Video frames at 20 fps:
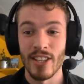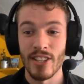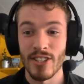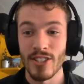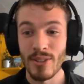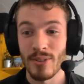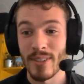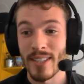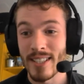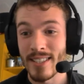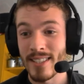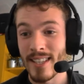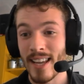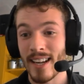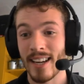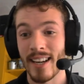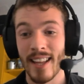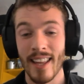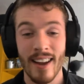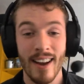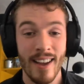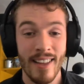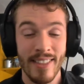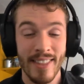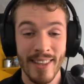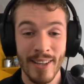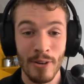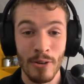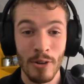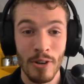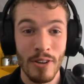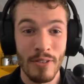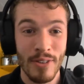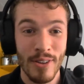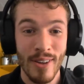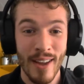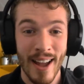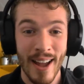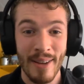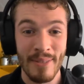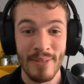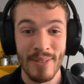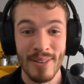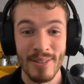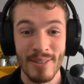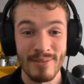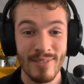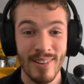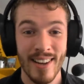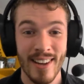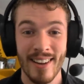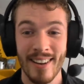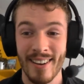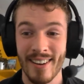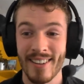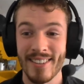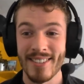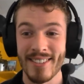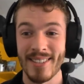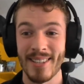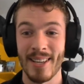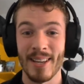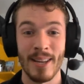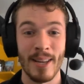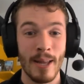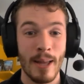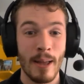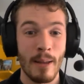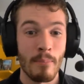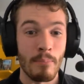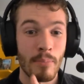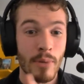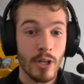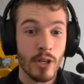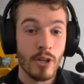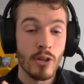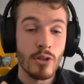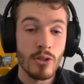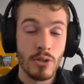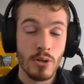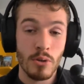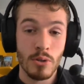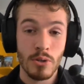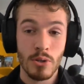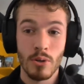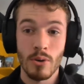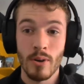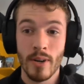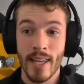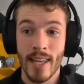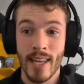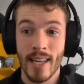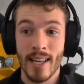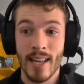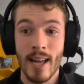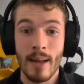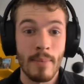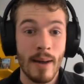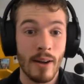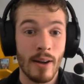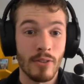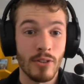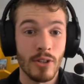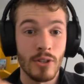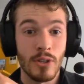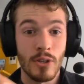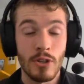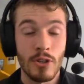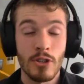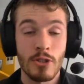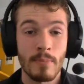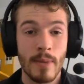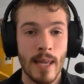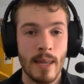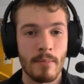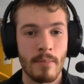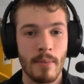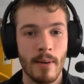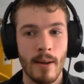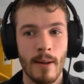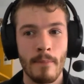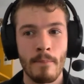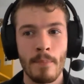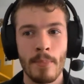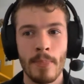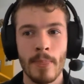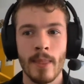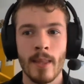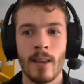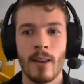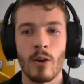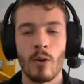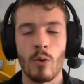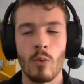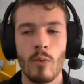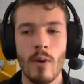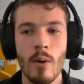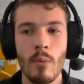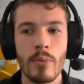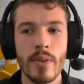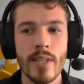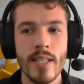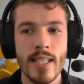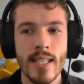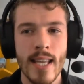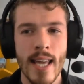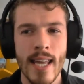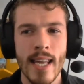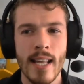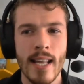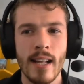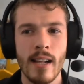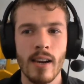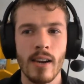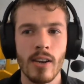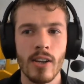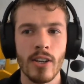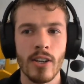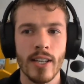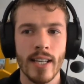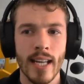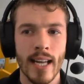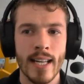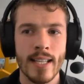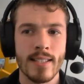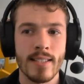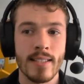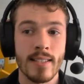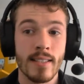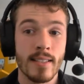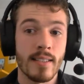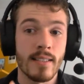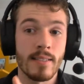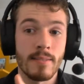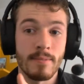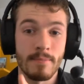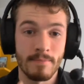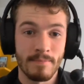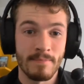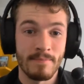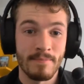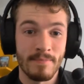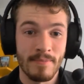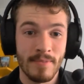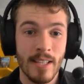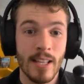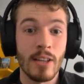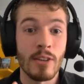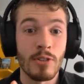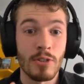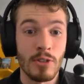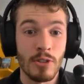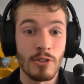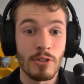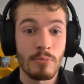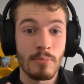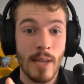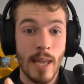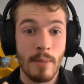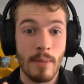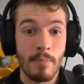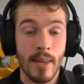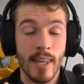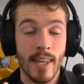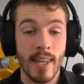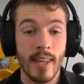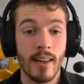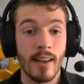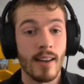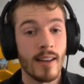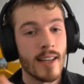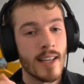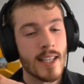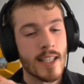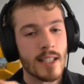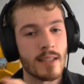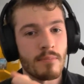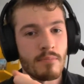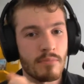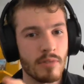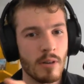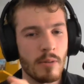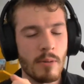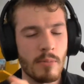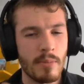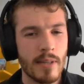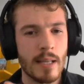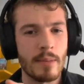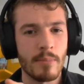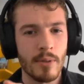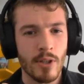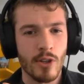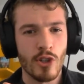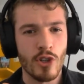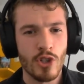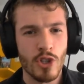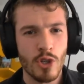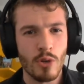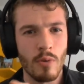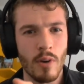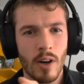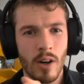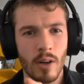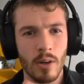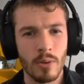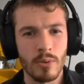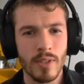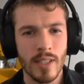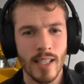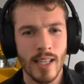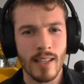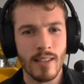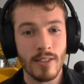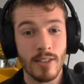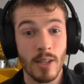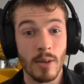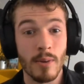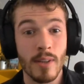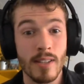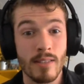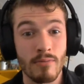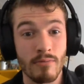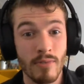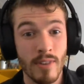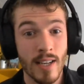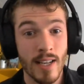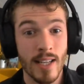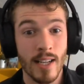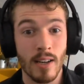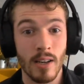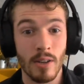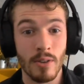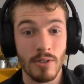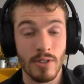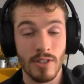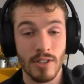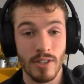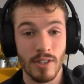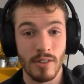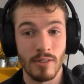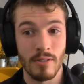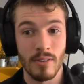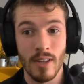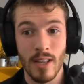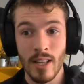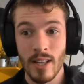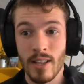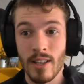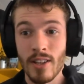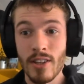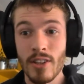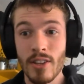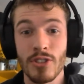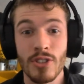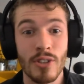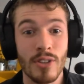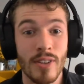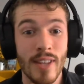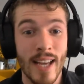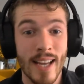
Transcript: So exactly, I think all of you have the right answer. Because you're talking about the newspaper, when we say look at newspaper here, it's probably because you are holding it, so it's really close to you. So